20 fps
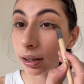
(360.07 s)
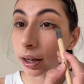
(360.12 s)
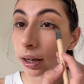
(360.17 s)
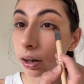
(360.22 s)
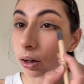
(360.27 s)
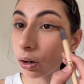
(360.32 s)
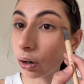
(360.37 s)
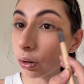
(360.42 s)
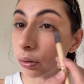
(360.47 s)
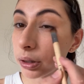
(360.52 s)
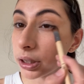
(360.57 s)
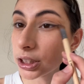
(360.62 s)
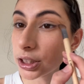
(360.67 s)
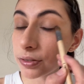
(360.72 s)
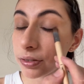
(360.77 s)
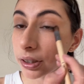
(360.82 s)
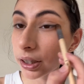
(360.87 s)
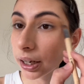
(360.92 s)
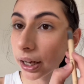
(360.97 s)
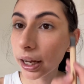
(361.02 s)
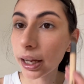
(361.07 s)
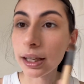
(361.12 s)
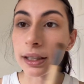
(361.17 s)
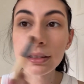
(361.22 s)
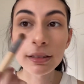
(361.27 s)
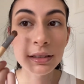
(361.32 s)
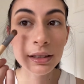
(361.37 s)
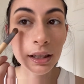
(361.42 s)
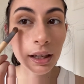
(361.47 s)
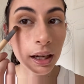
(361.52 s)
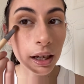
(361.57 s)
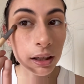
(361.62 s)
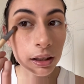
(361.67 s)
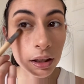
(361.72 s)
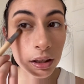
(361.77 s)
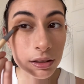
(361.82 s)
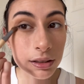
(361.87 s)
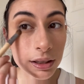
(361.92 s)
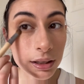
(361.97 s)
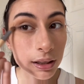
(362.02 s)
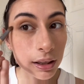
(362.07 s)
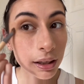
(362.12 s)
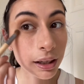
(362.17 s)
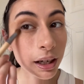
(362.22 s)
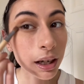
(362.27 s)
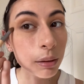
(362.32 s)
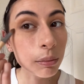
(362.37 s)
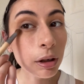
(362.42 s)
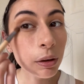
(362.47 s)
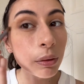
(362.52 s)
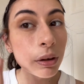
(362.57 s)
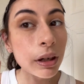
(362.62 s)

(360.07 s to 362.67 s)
I always forget to get close to the camera